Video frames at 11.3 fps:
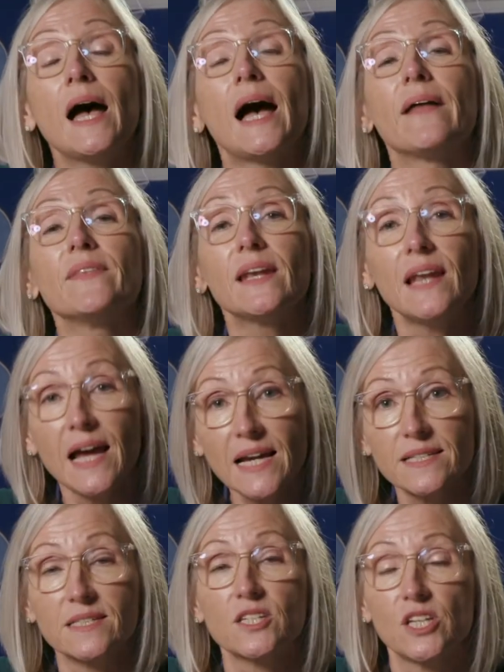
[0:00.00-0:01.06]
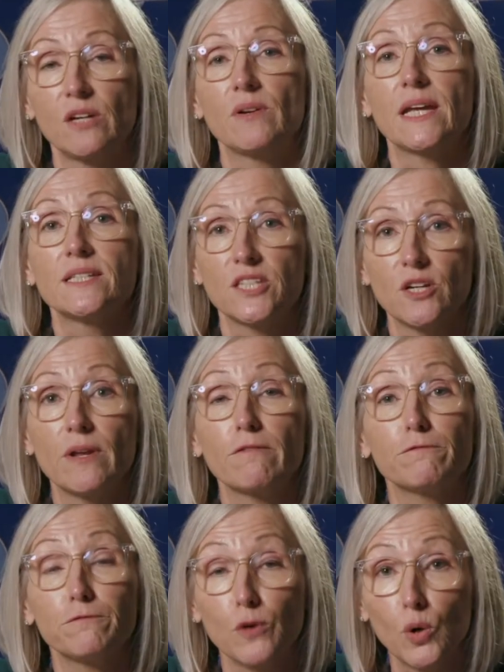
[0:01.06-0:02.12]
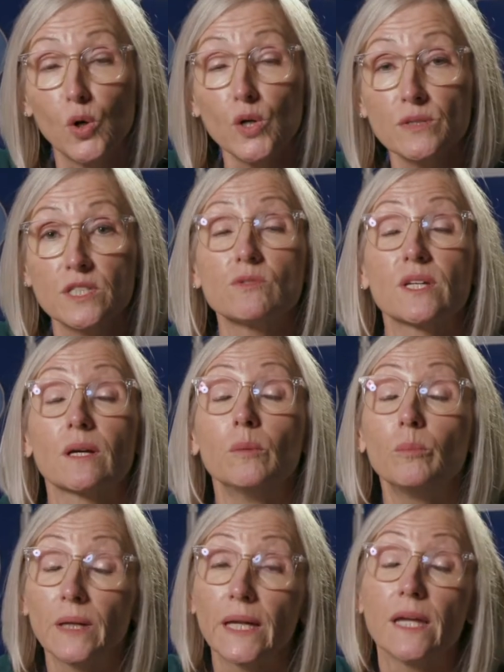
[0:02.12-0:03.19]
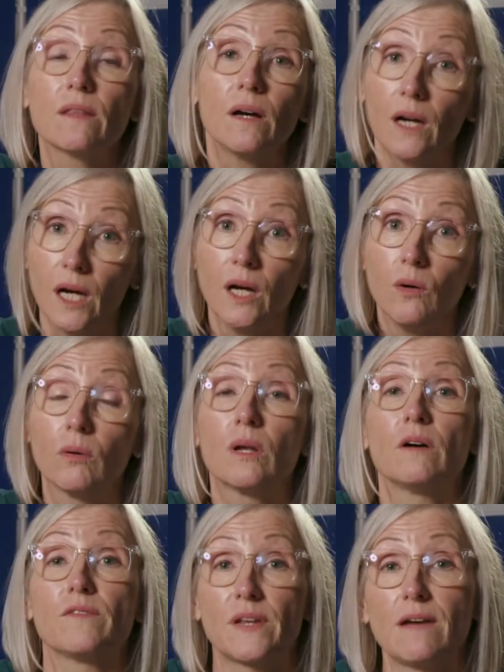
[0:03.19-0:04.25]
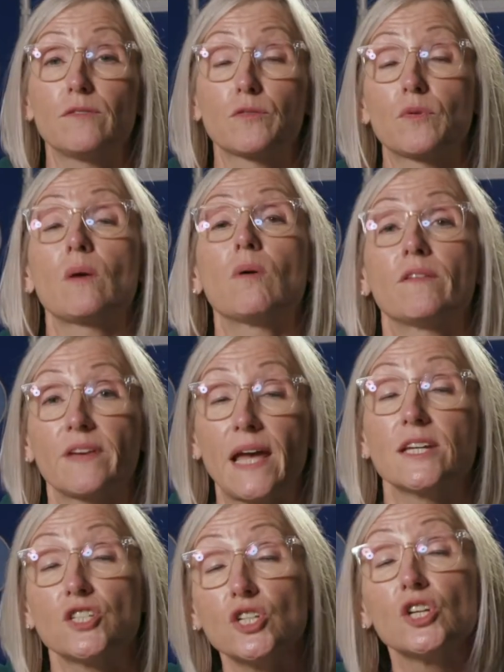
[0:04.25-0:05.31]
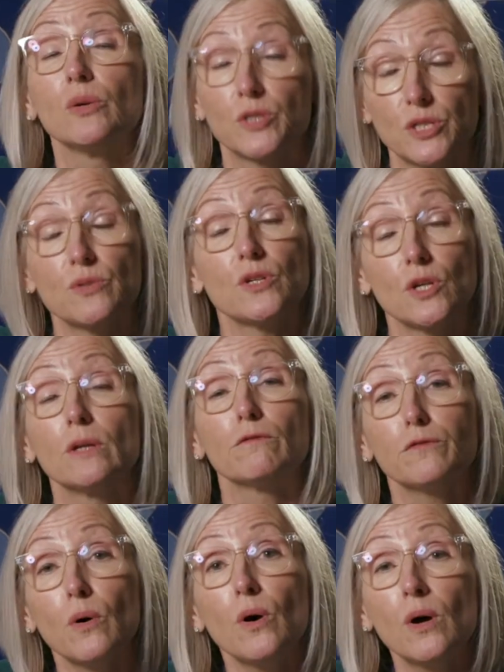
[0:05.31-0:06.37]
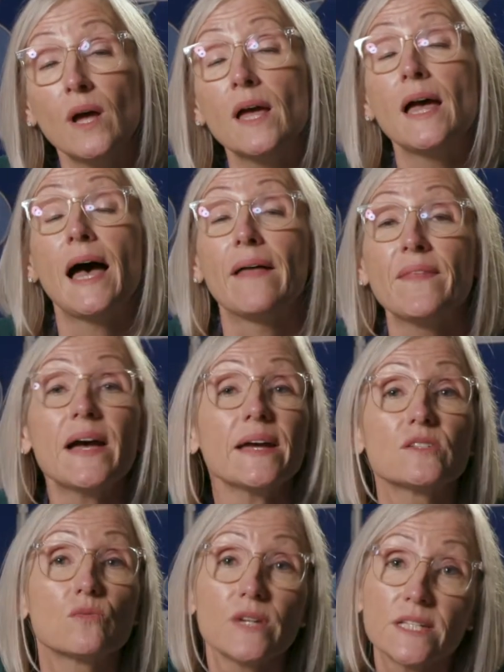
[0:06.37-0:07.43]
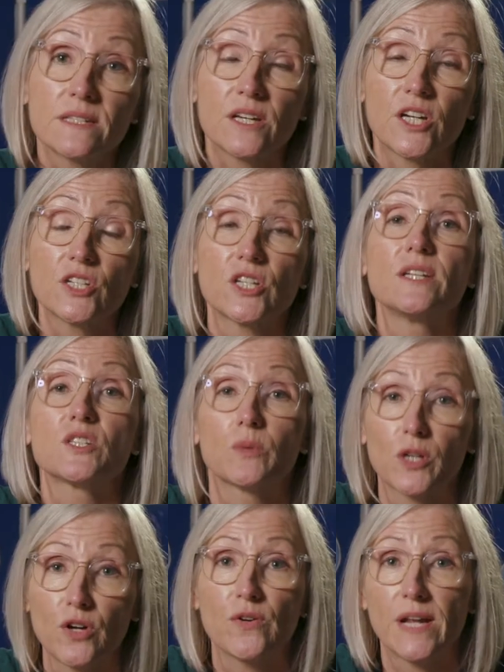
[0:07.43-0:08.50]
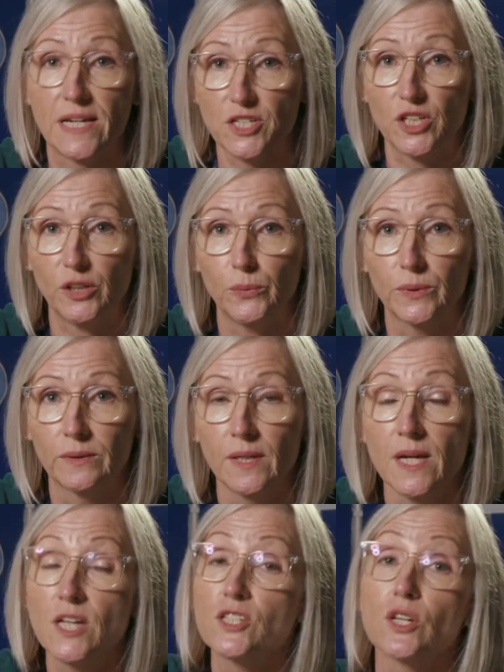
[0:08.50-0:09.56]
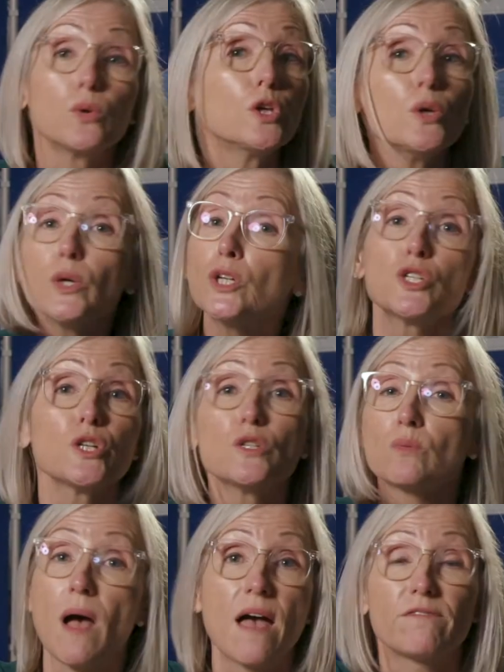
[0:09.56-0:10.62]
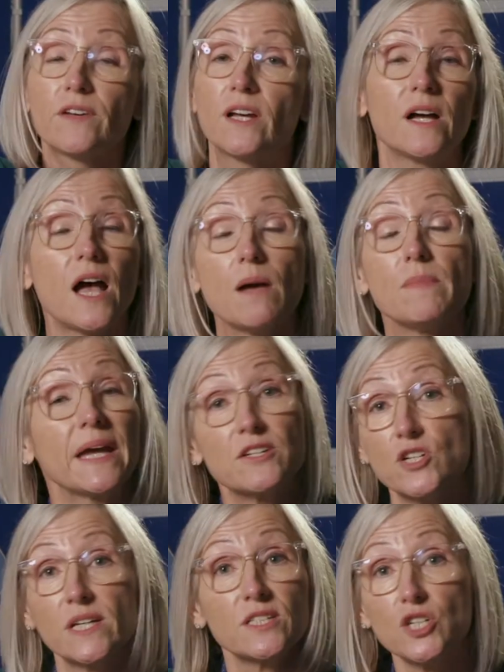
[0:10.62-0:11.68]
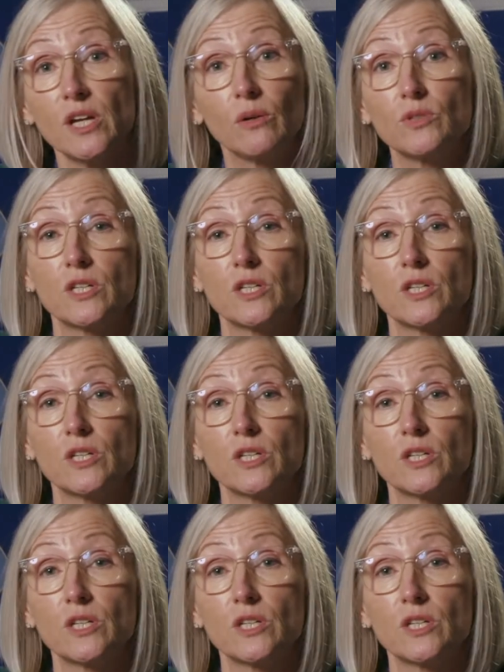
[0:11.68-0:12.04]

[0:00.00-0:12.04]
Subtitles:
And the last unit is Unit 4. So to complete the whole of the Level 3 qualification, you would do the Unit 4, and that is research into a current issue. So you can choose whatever interests you.